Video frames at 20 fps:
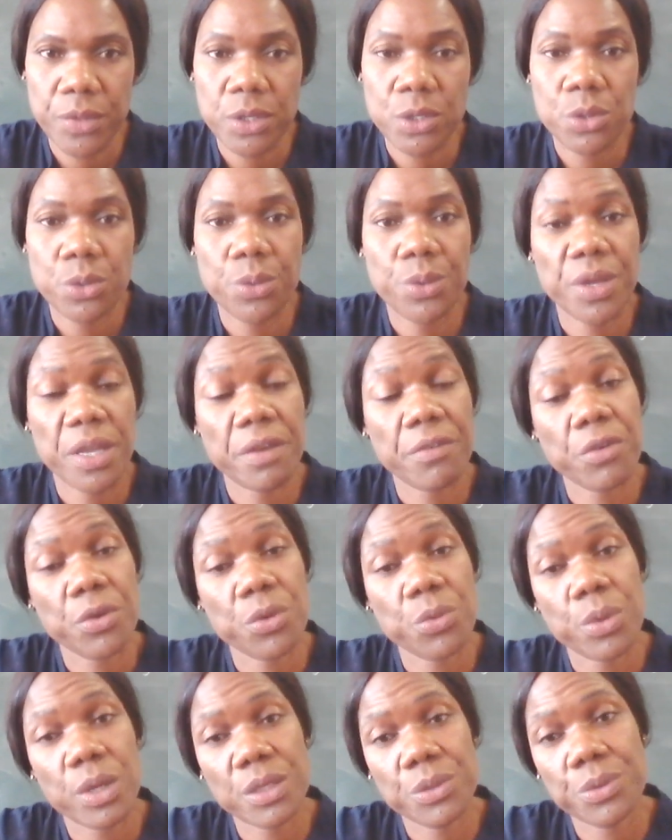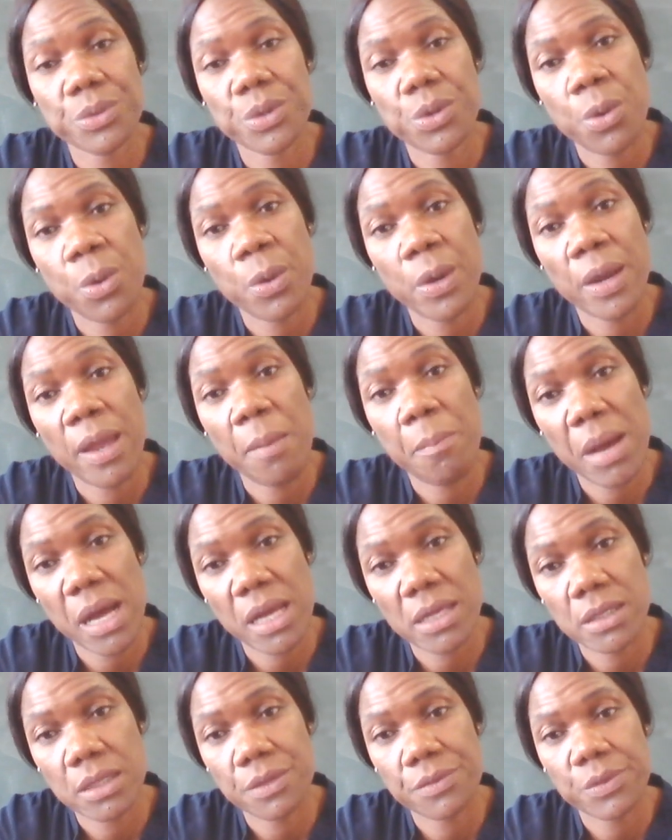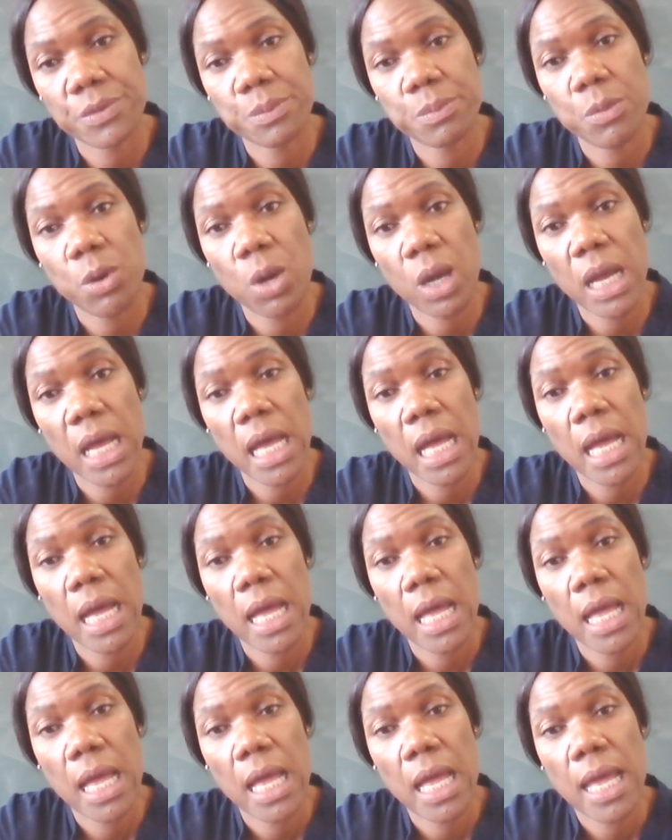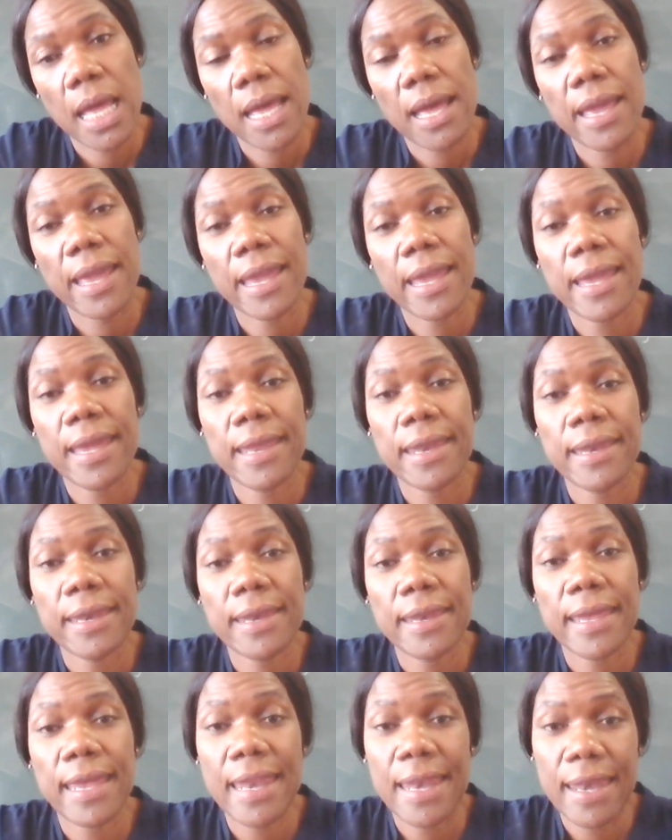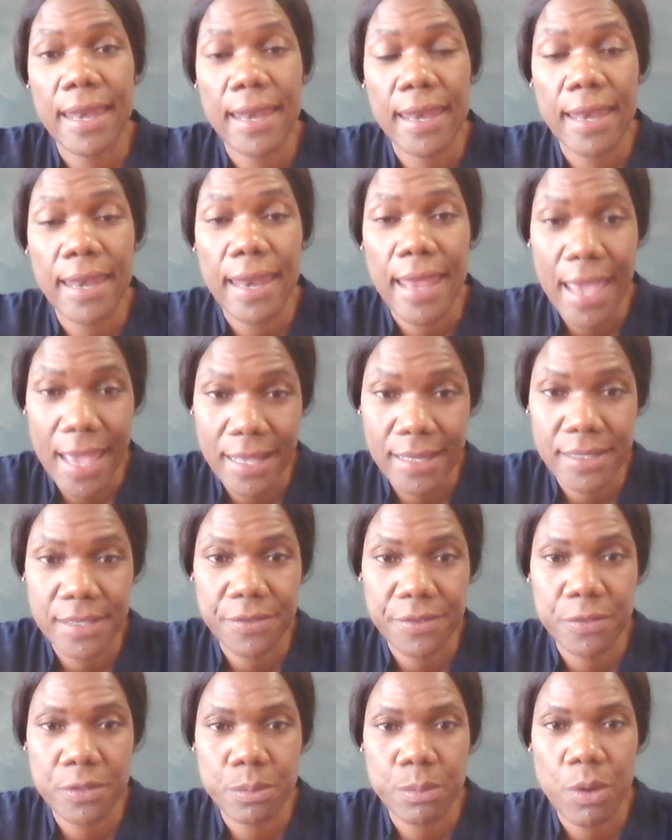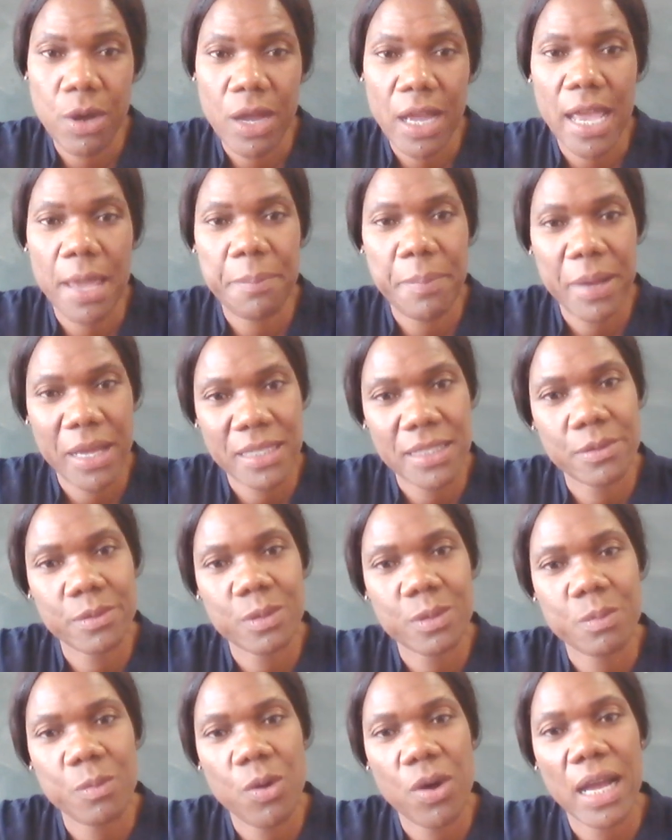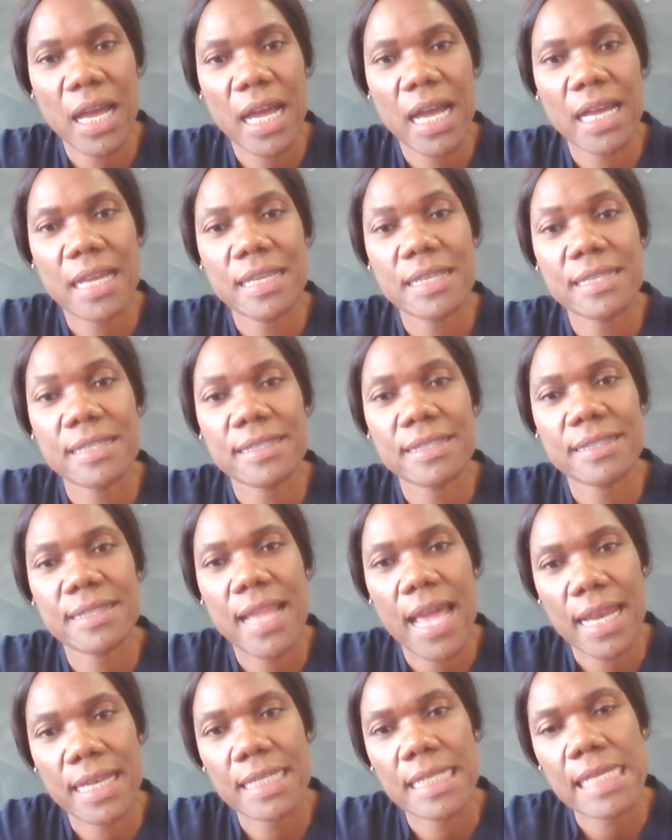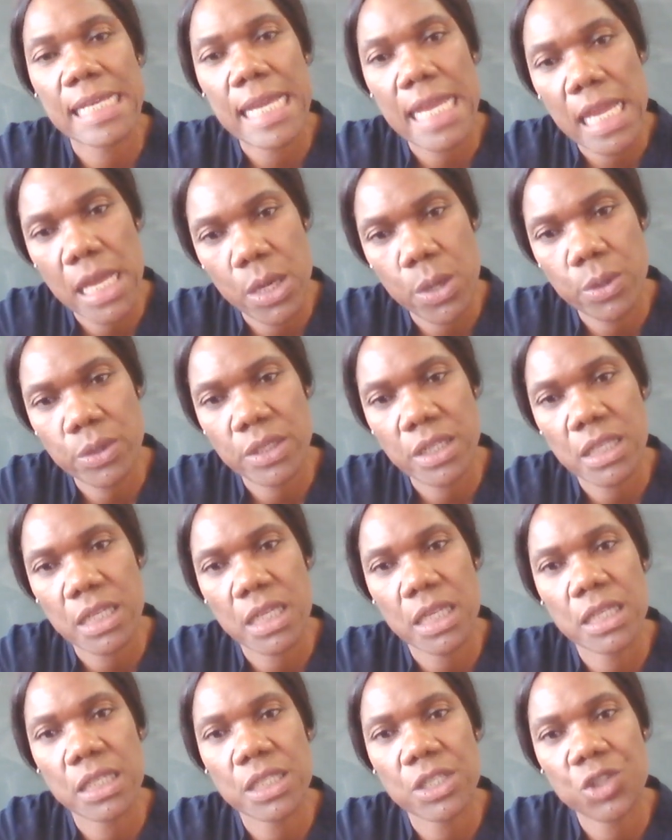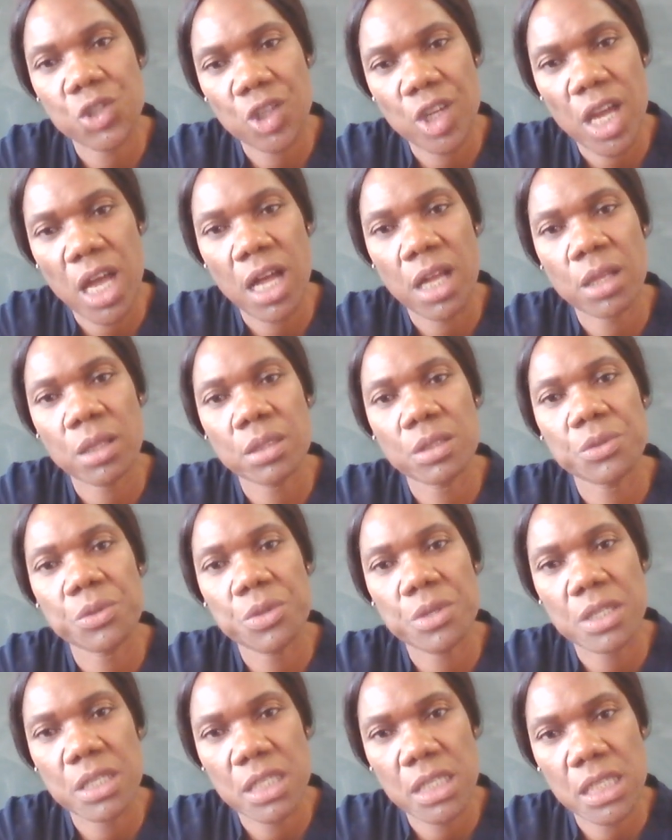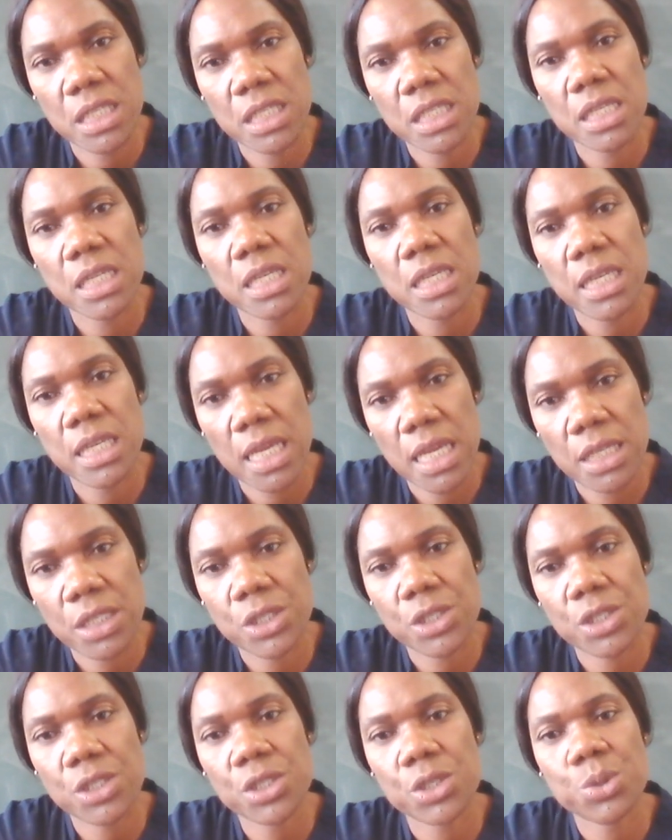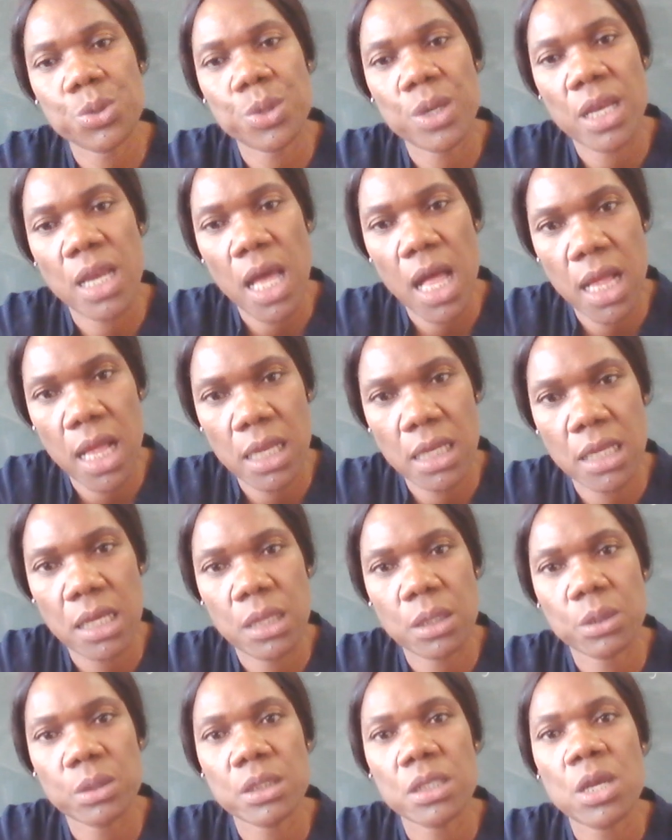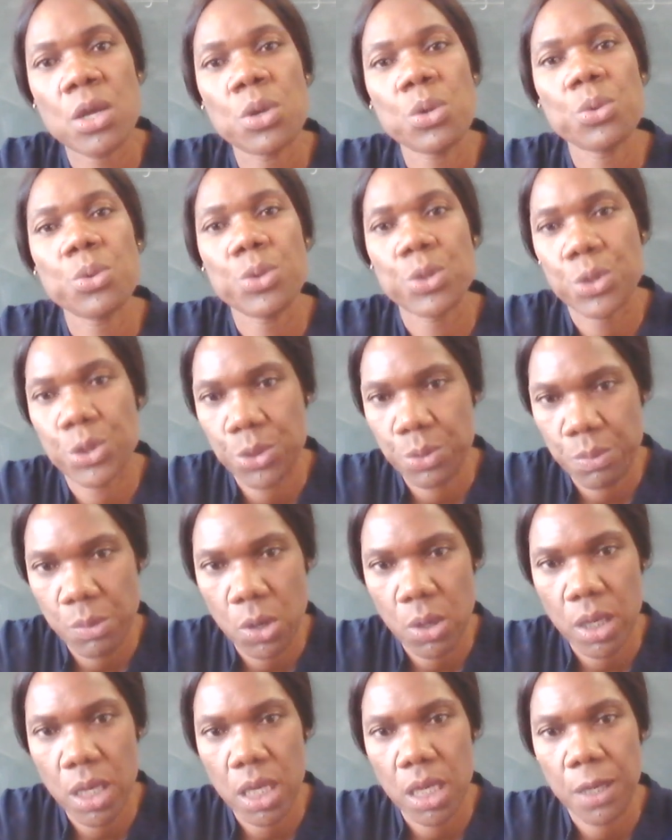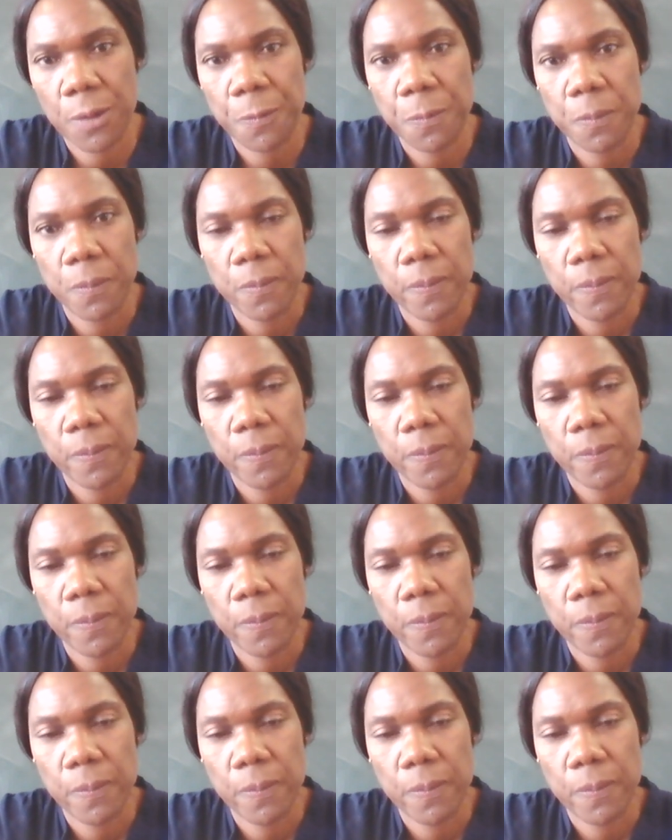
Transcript: So we've got what we call a passive smoker and an active smoker. A passive smoker is that innocent child who is sitting next to an adult who is smoking,